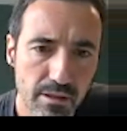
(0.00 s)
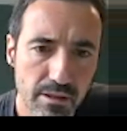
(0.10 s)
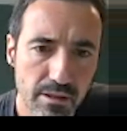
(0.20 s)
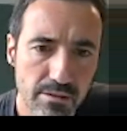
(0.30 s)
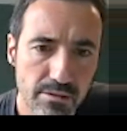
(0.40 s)

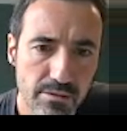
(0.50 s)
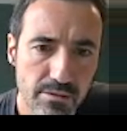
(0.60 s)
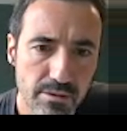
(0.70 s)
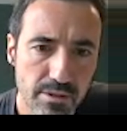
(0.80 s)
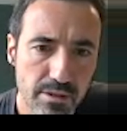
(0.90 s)
and
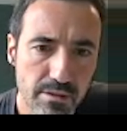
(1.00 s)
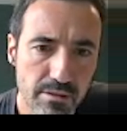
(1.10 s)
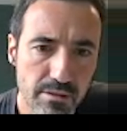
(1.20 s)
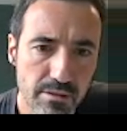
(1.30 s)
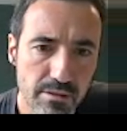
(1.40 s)
to
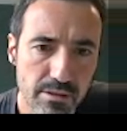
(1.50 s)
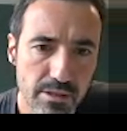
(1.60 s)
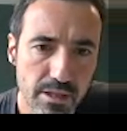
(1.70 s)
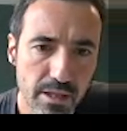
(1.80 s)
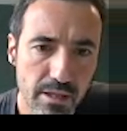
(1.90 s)

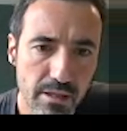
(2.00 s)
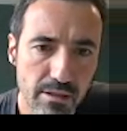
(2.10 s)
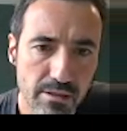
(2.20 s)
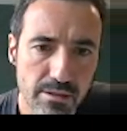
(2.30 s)
n